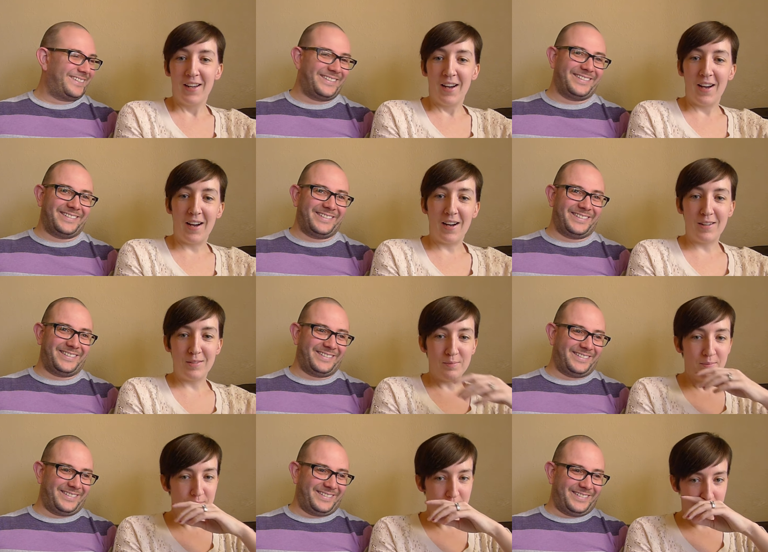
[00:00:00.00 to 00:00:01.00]

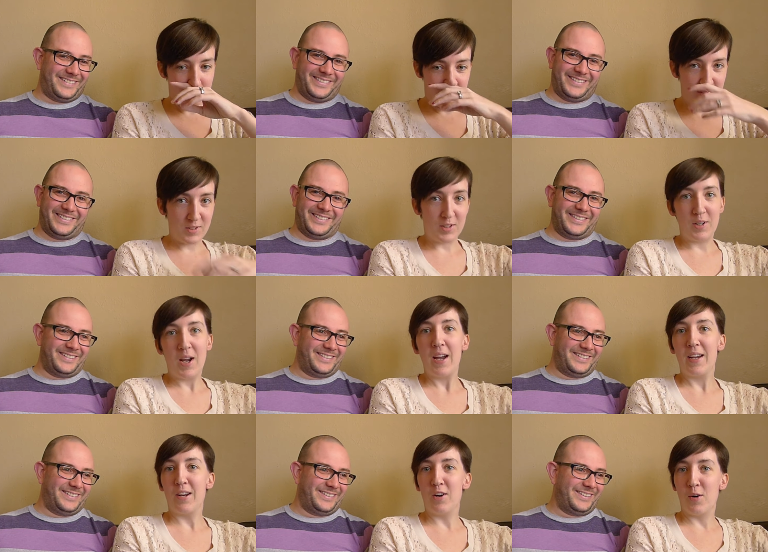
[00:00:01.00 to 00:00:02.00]
Speaker 1: Um, so yeah, I
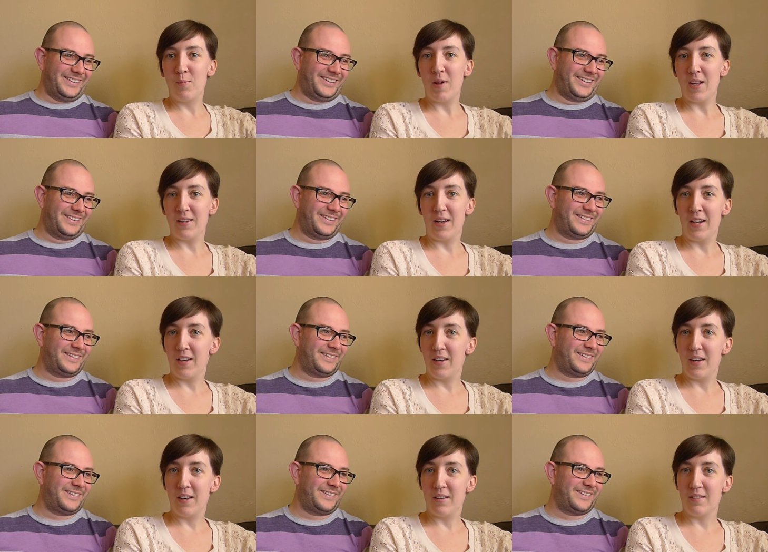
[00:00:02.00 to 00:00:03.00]
get home that day
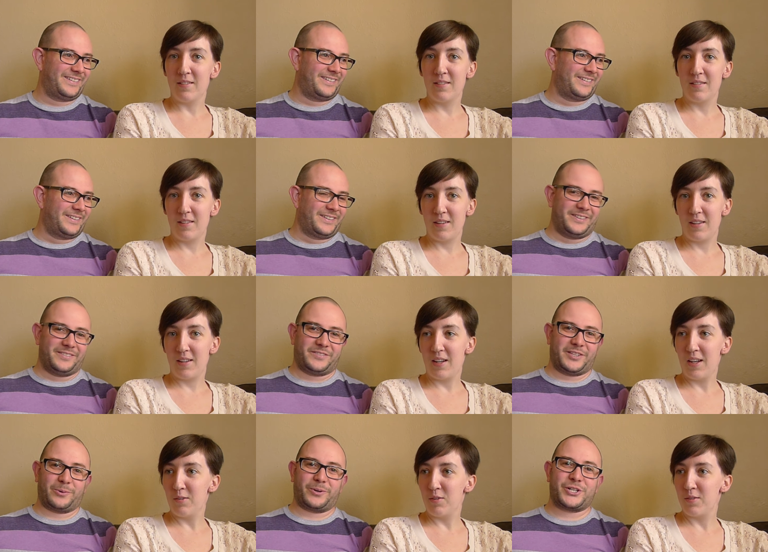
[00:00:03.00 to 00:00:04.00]
and
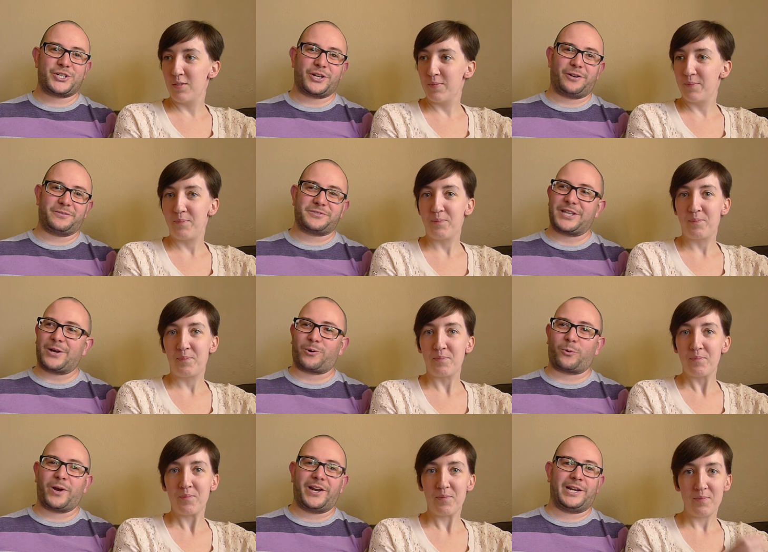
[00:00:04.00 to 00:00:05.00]
Speaker 2: there were shelves that
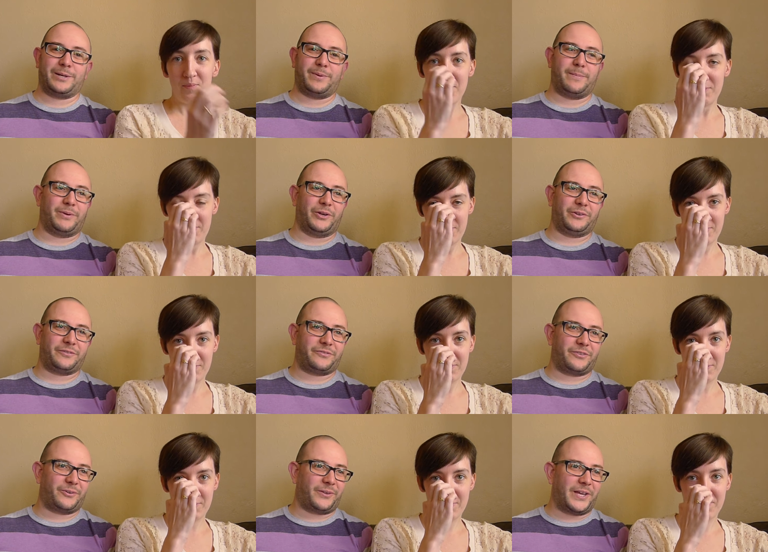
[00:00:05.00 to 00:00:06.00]
were waiting to be built
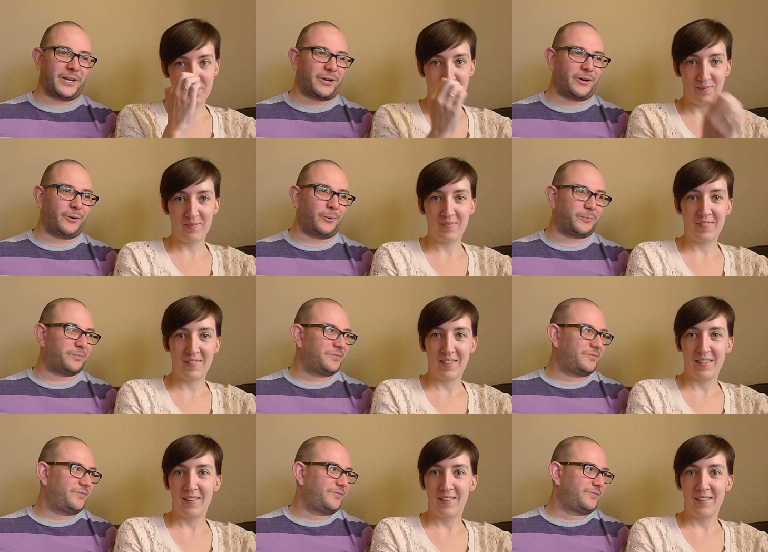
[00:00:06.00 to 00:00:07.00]
for like oh
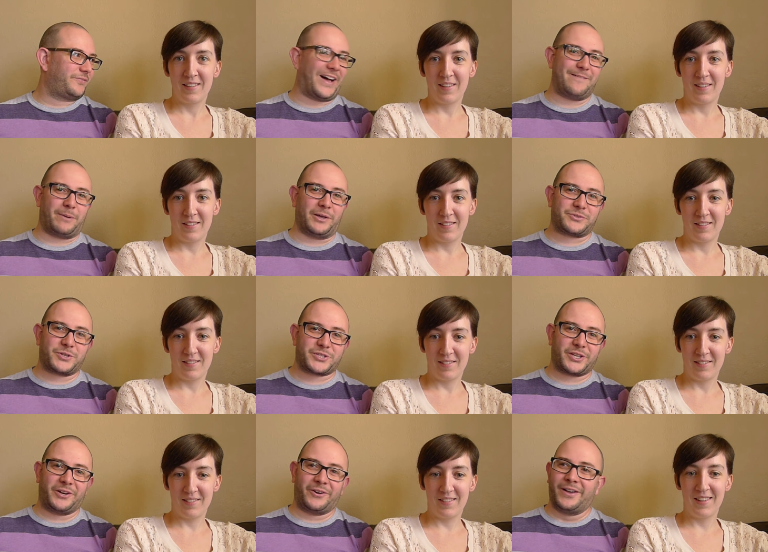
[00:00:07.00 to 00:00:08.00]
five months or
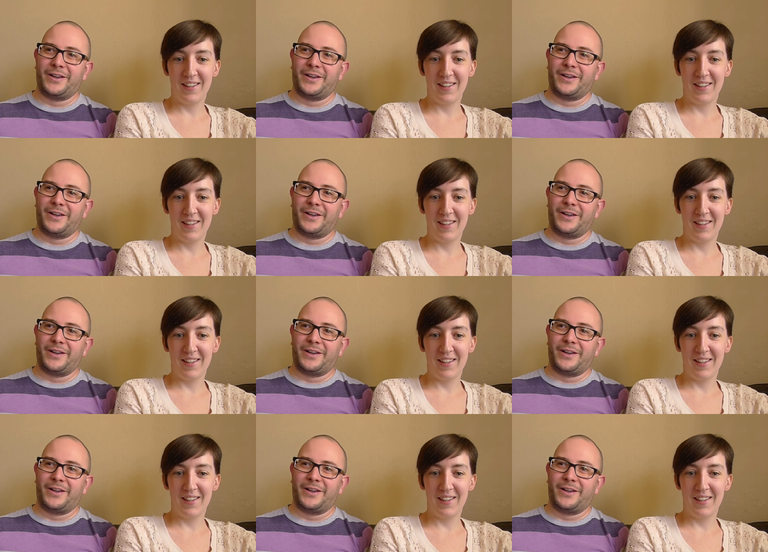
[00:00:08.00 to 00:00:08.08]
so